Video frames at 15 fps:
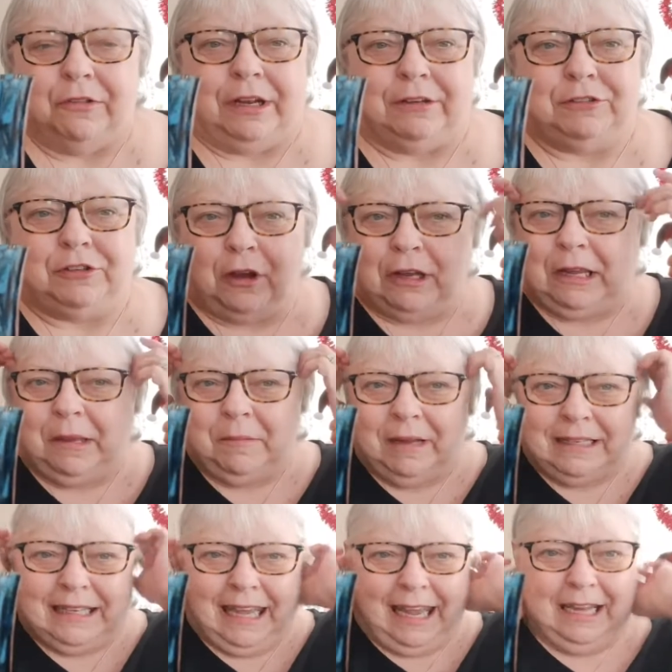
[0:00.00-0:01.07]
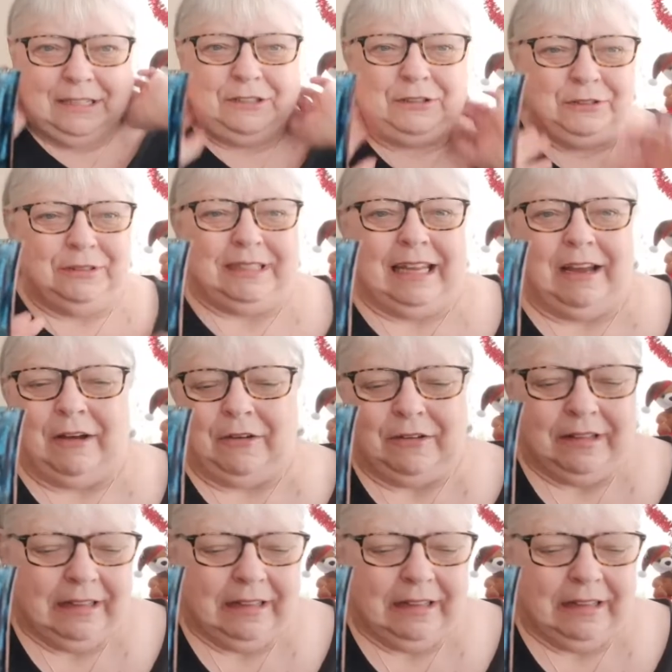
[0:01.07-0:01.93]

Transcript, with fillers: they're talking about cashews now.